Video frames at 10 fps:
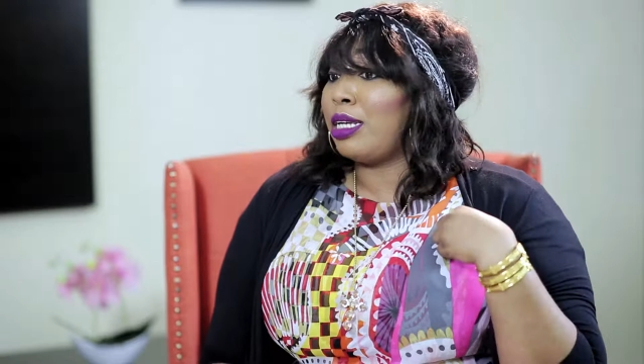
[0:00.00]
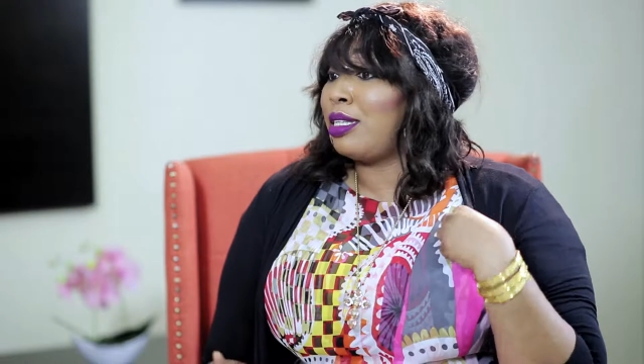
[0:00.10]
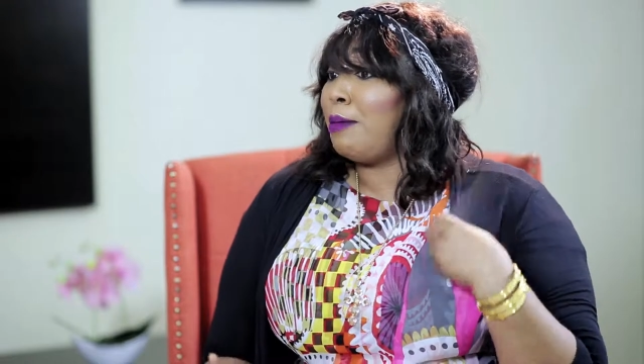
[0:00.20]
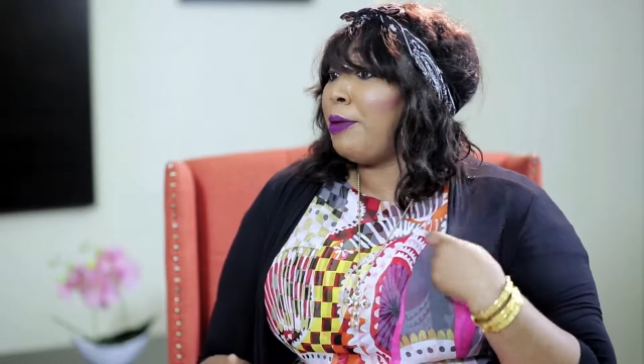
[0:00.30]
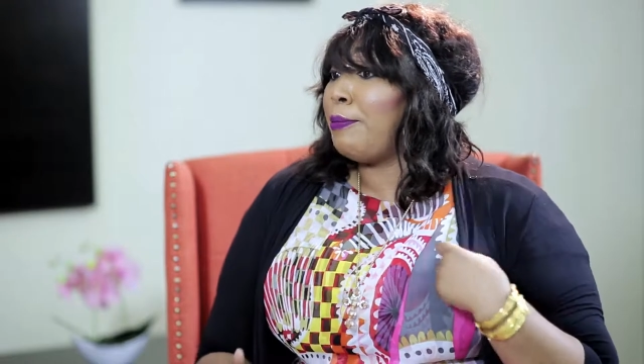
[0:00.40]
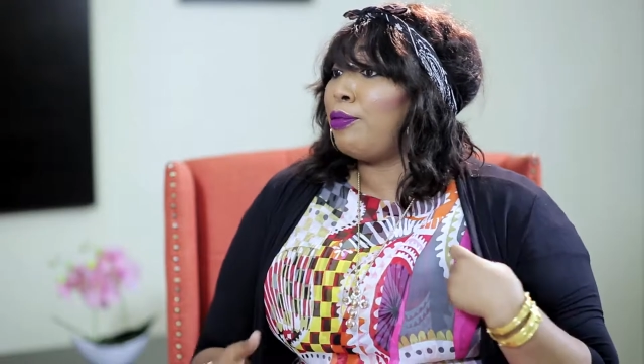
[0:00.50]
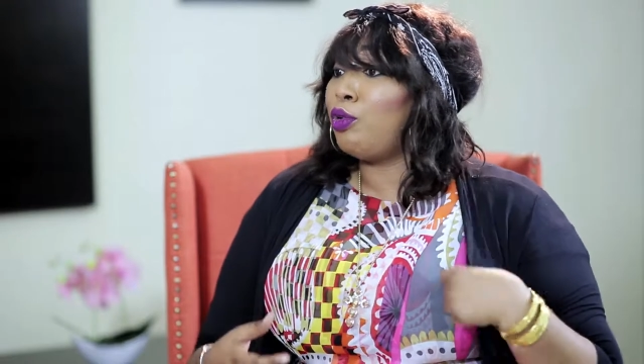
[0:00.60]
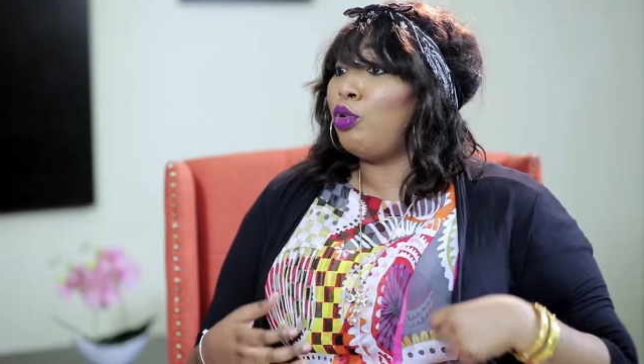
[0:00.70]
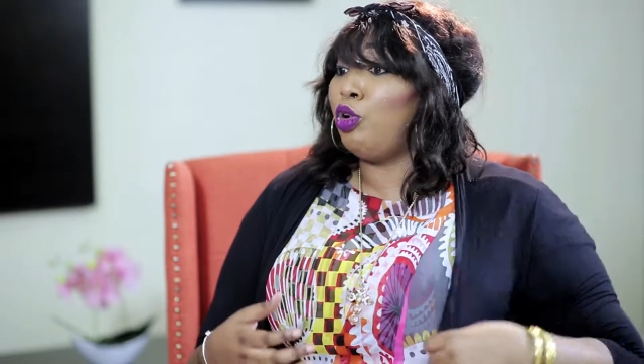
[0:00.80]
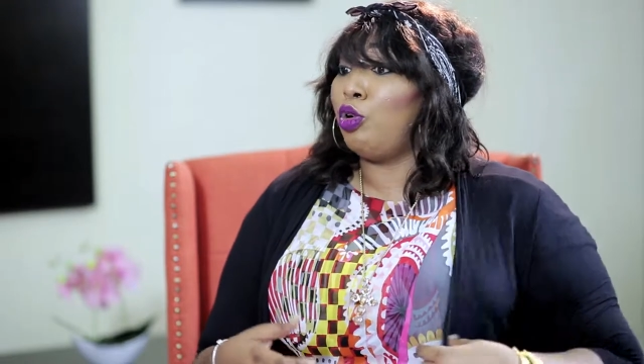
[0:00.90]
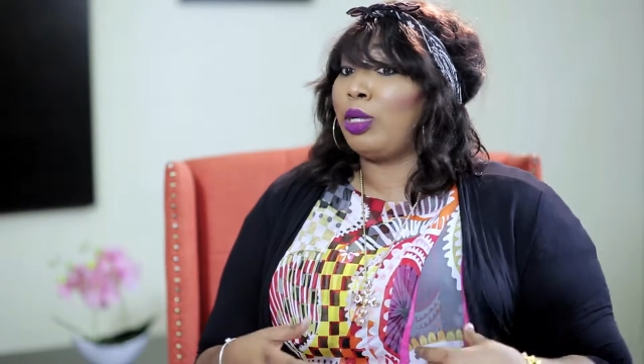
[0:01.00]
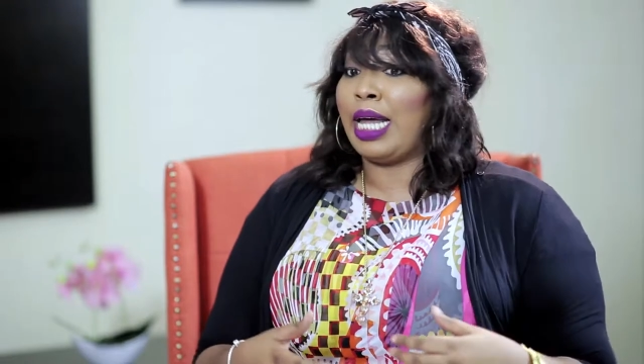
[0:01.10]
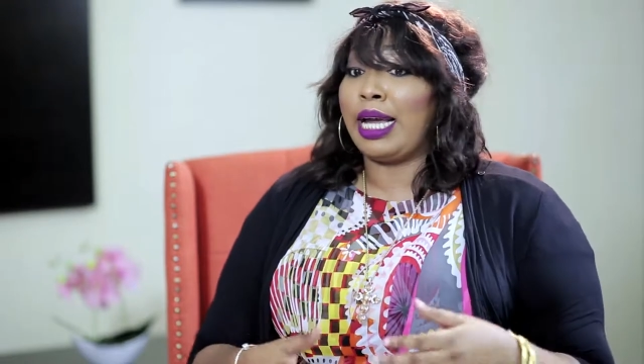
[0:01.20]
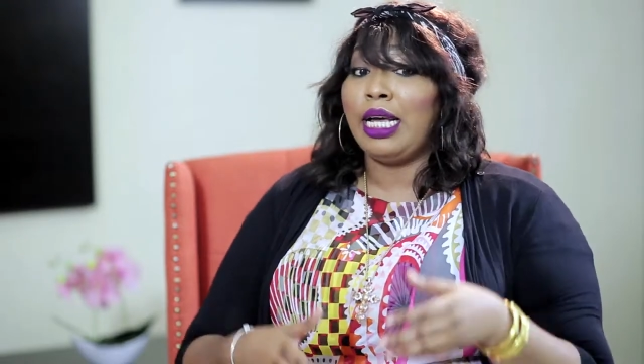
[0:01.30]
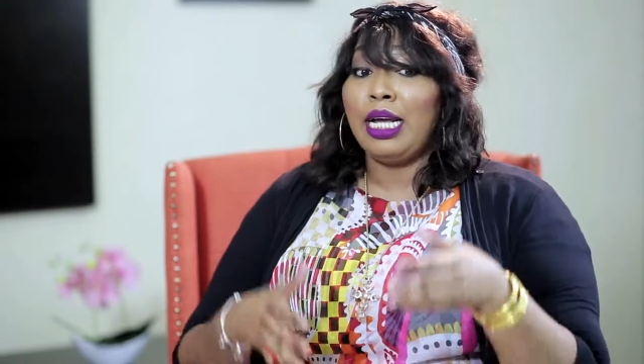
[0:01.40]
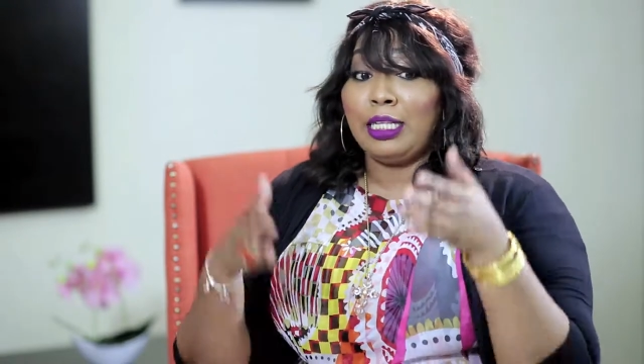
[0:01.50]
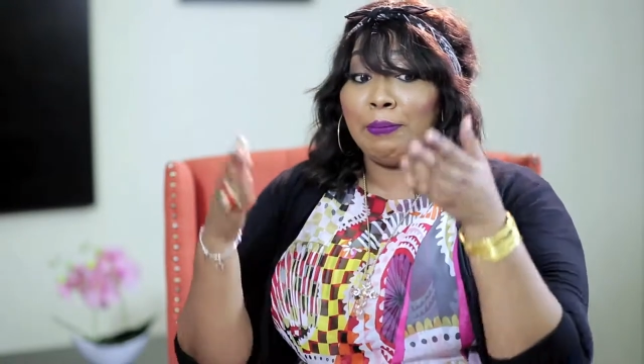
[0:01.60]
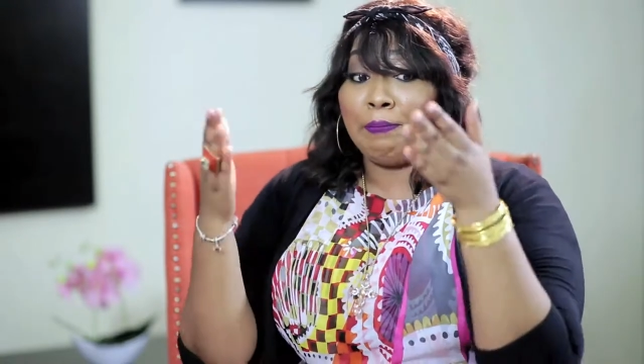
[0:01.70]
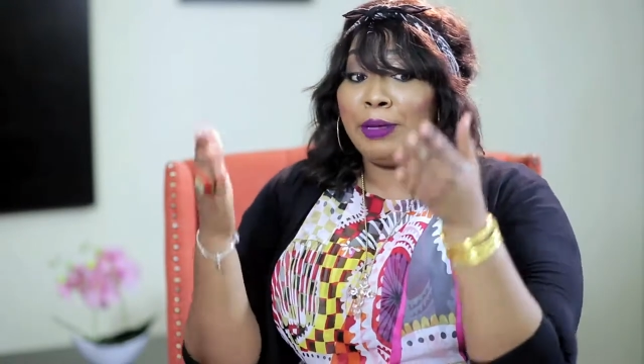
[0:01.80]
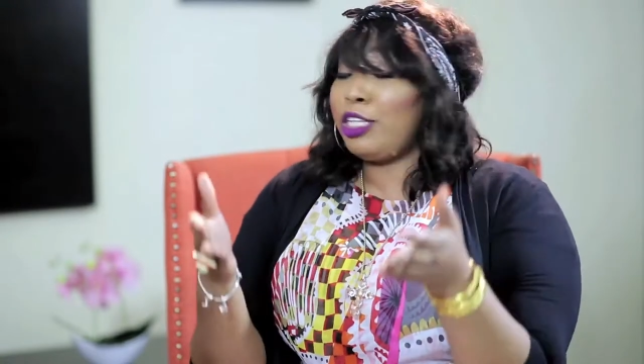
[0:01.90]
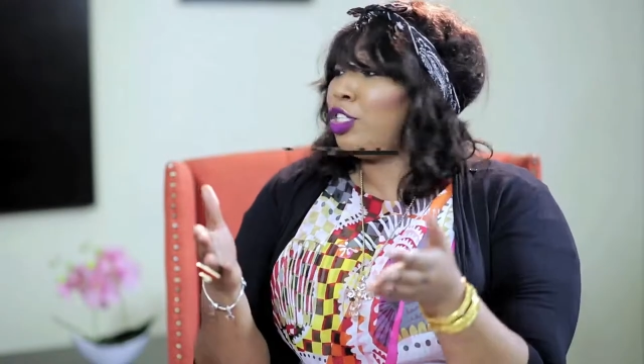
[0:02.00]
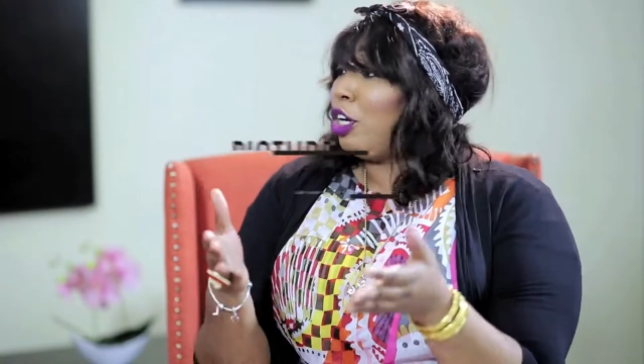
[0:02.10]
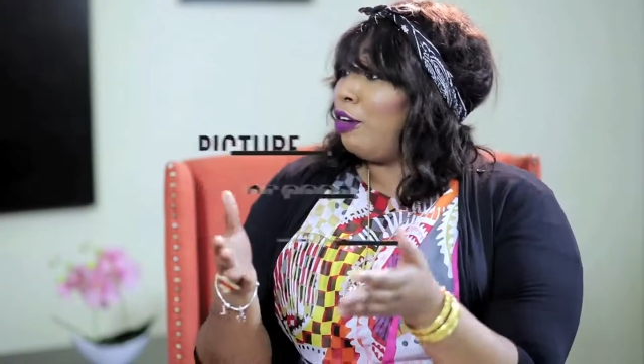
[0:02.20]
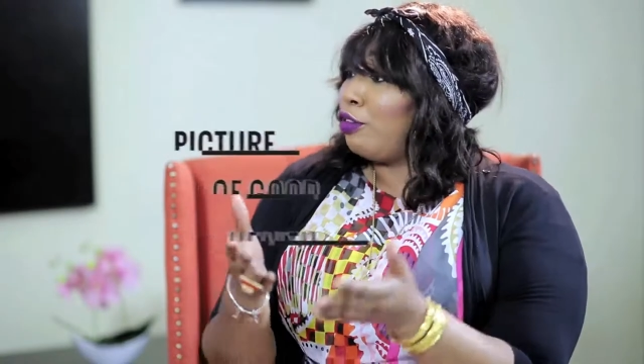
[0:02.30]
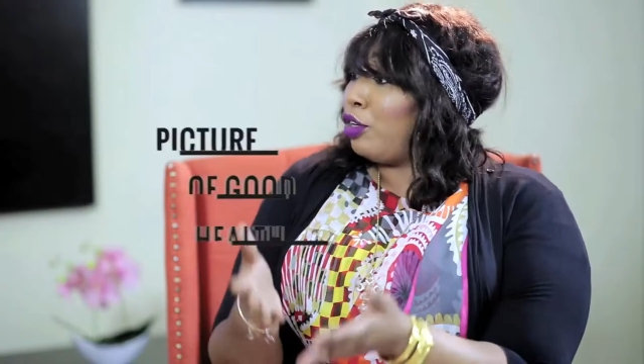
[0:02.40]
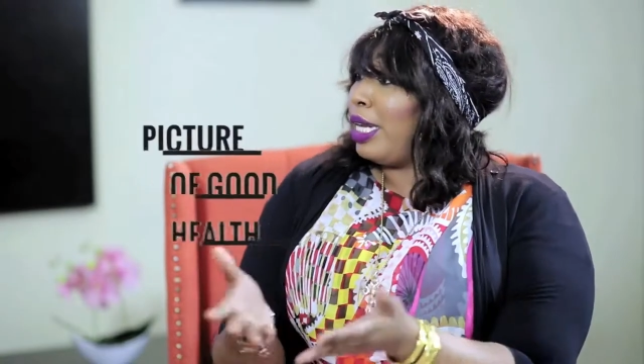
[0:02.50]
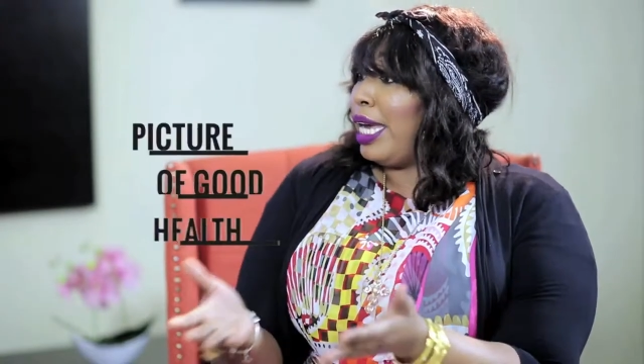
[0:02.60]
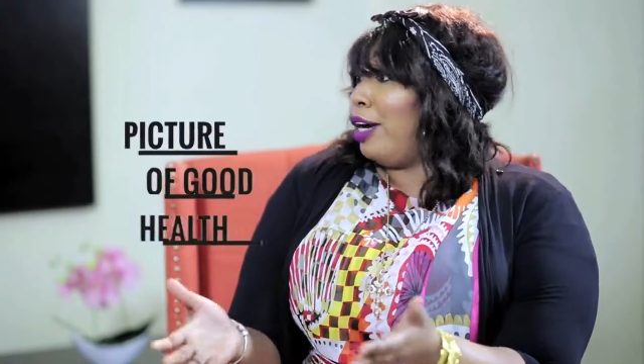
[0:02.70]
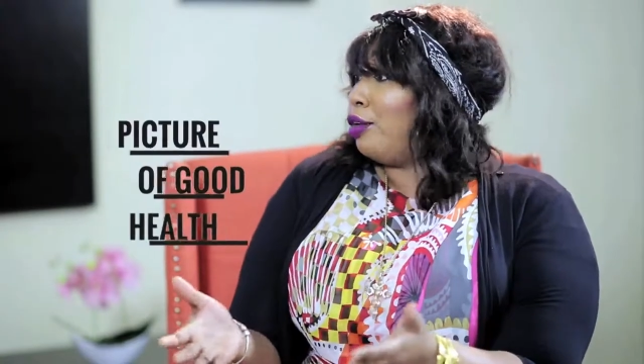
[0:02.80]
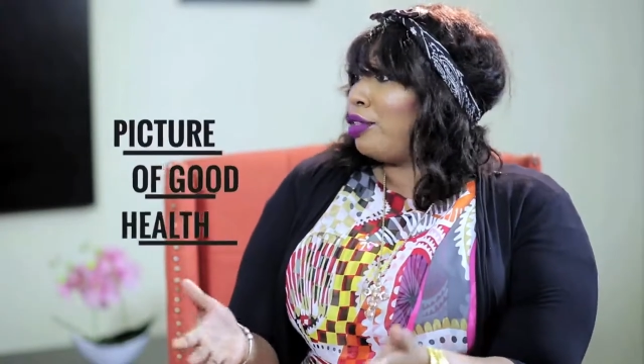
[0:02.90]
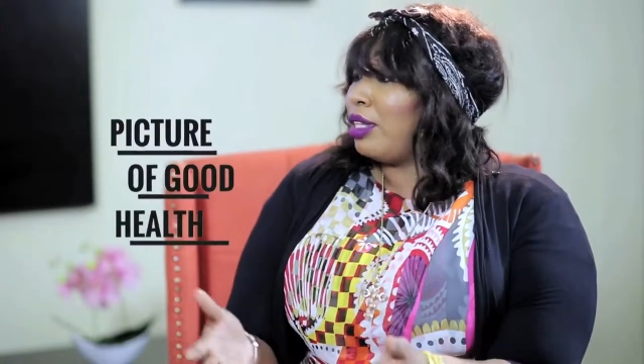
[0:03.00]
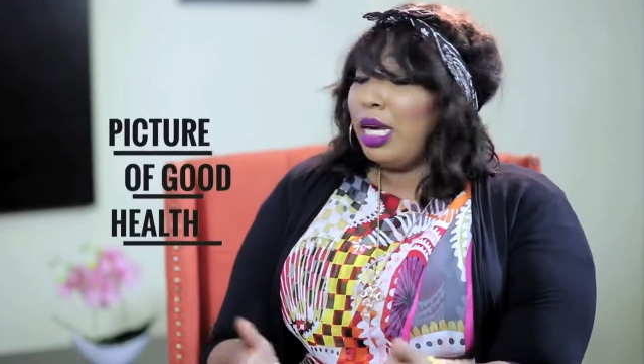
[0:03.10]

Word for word: some people who look like the picture of good health,